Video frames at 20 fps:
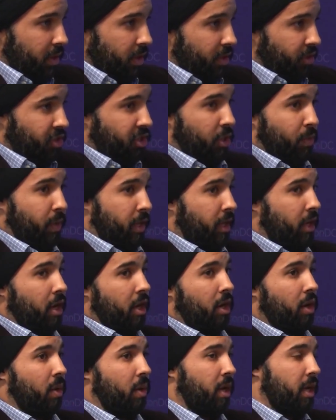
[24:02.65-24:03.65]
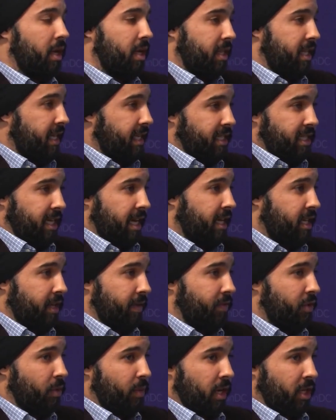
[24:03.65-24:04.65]
So we know the
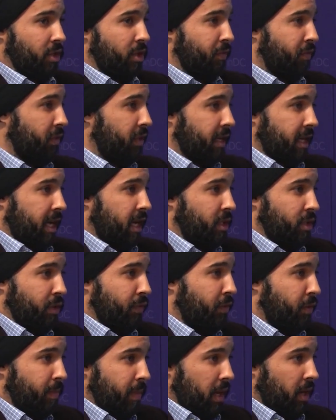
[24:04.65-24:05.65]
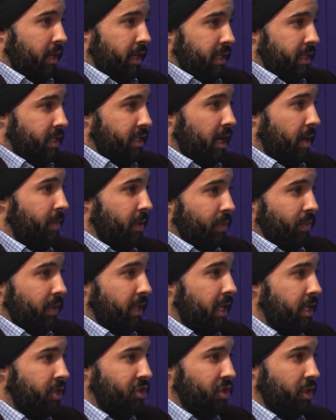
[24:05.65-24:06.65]
executive director for the Council for American Islamic
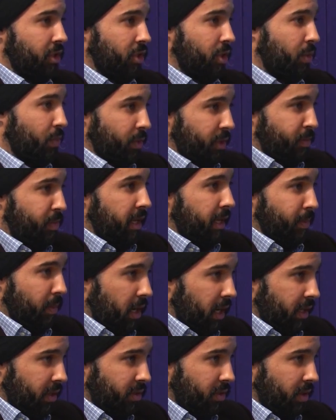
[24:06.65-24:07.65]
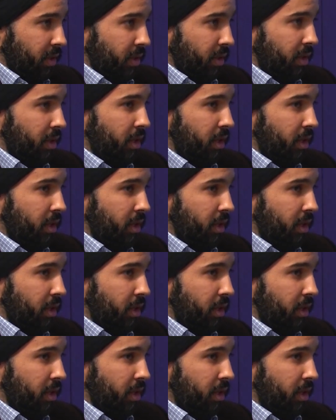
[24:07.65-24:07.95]
Relations was being monitored.